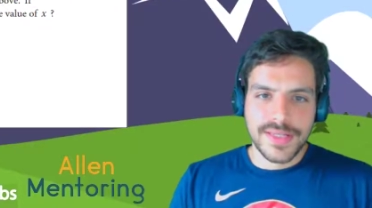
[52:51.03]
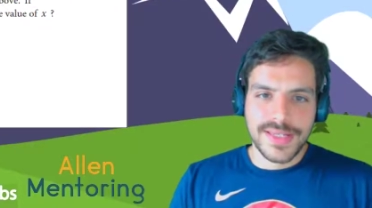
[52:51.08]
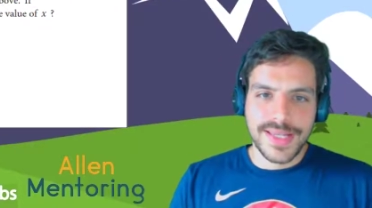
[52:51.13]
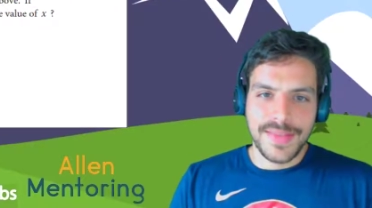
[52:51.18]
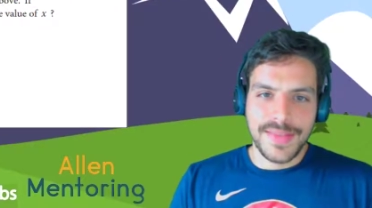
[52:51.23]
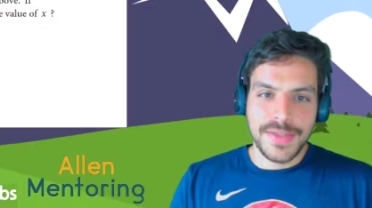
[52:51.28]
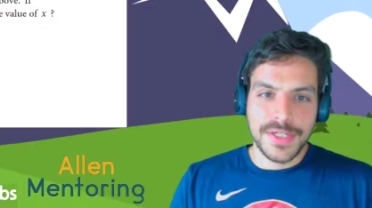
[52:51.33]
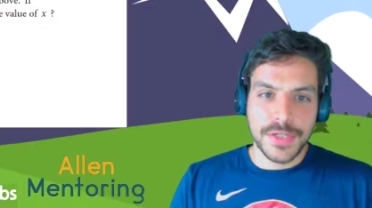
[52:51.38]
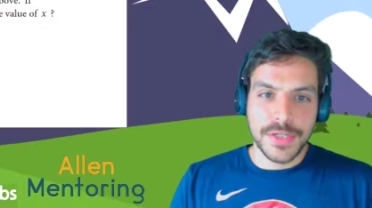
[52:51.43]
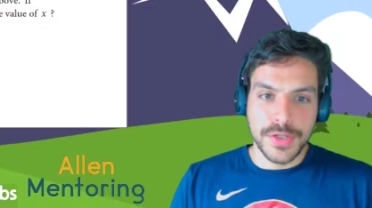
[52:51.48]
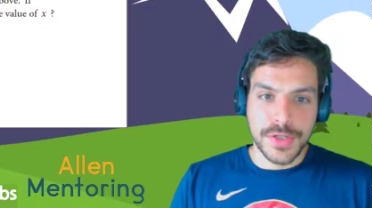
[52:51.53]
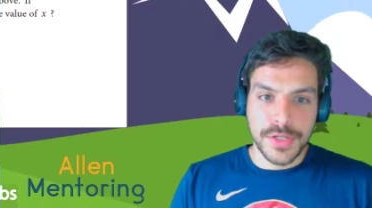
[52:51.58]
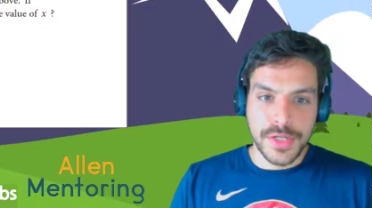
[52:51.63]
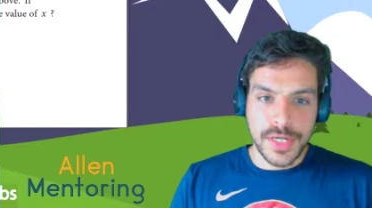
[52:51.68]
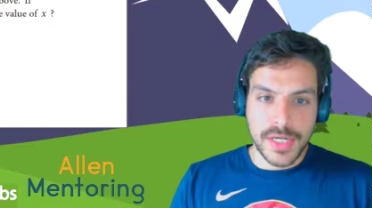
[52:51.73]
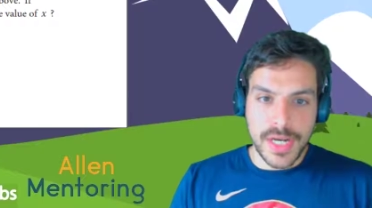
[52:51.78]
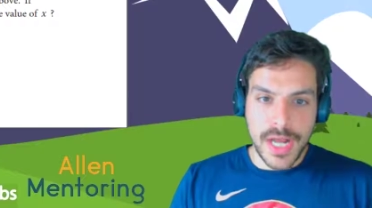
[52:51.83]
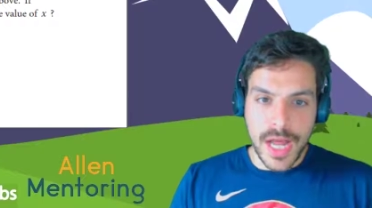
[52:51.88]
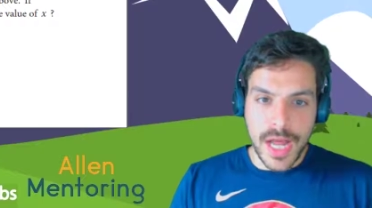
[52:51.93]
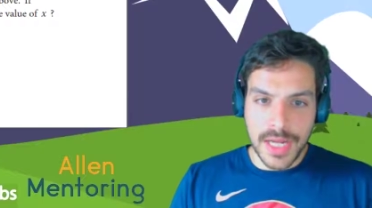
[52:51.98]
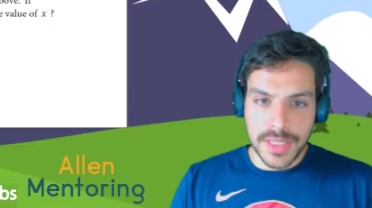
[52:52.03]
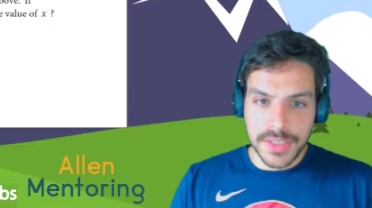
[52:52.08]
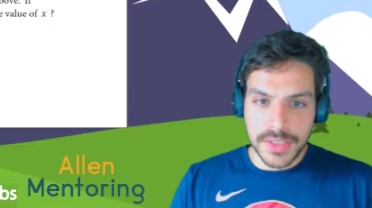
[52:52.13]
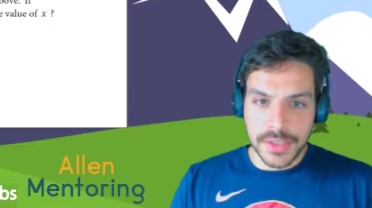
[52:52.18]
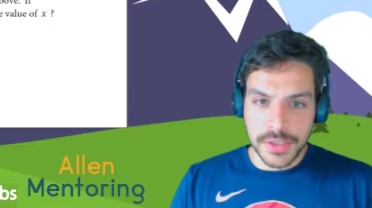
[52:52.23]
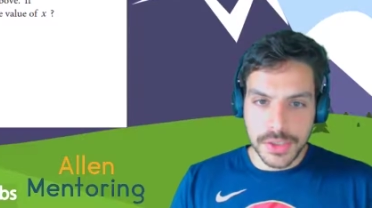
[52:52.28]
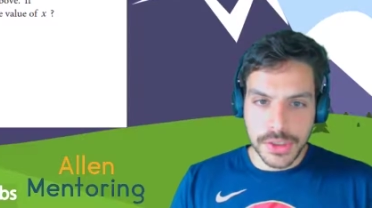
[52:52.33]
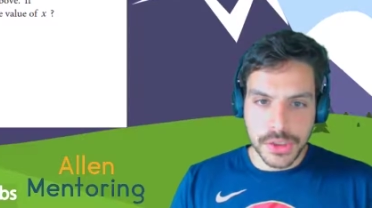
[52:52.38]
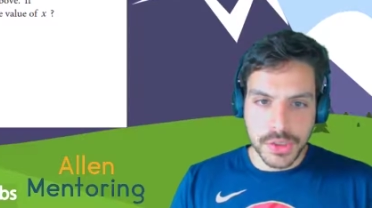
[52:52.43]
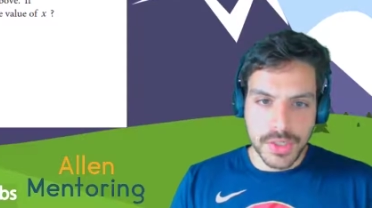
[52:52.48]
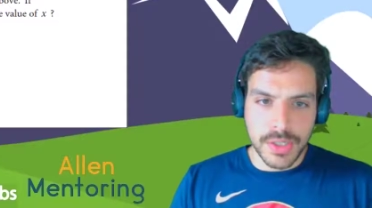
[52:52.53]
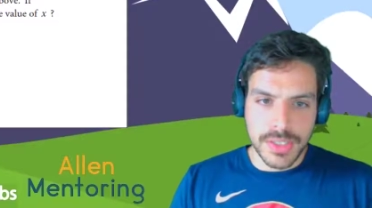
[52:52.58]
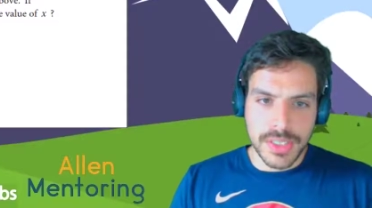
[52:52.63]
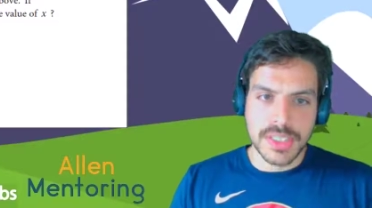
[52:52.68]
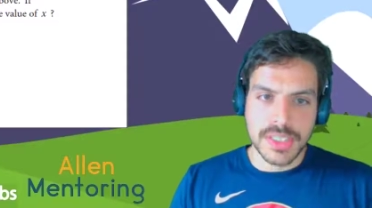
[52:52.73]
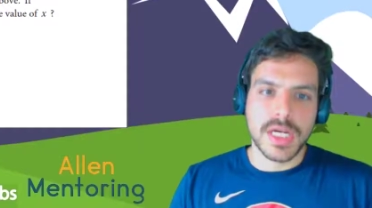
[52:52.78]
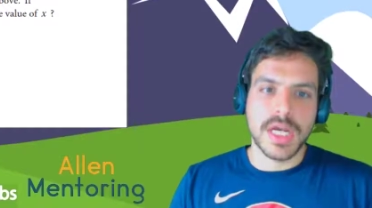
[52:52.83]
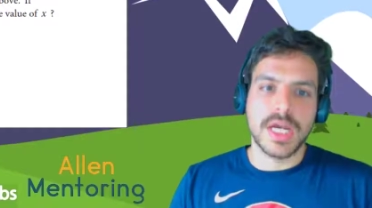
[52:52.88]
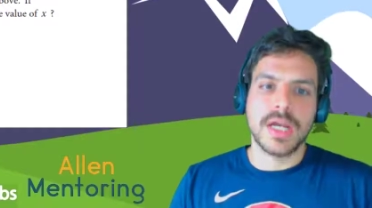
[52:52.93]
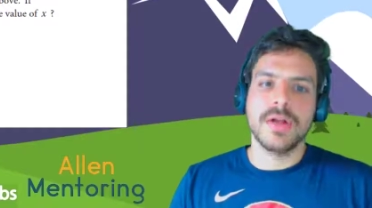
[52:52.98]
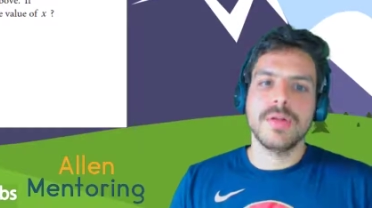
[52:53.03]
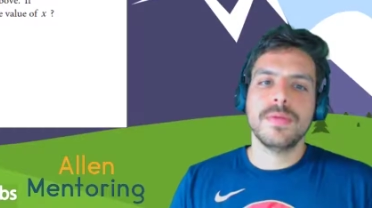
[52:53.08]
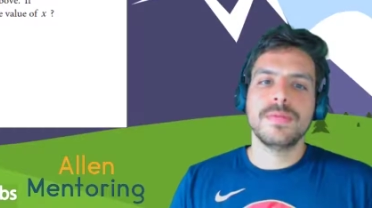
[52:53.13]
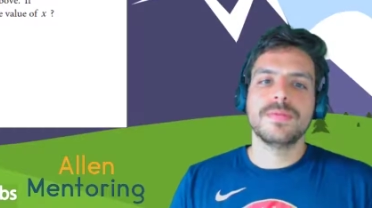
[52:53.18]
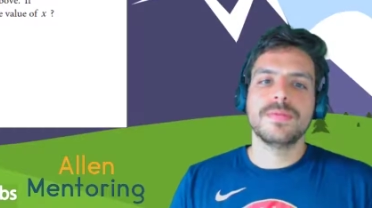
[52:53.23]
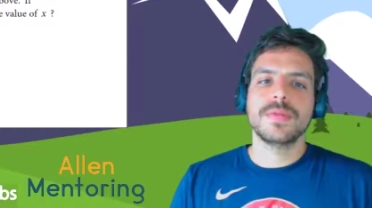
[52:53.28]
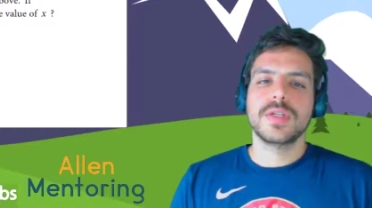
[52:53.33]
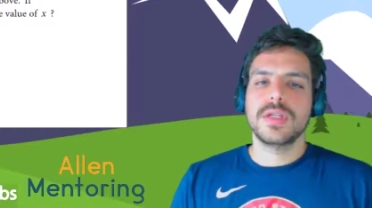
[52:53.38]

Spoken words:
and these are not drawn to scale.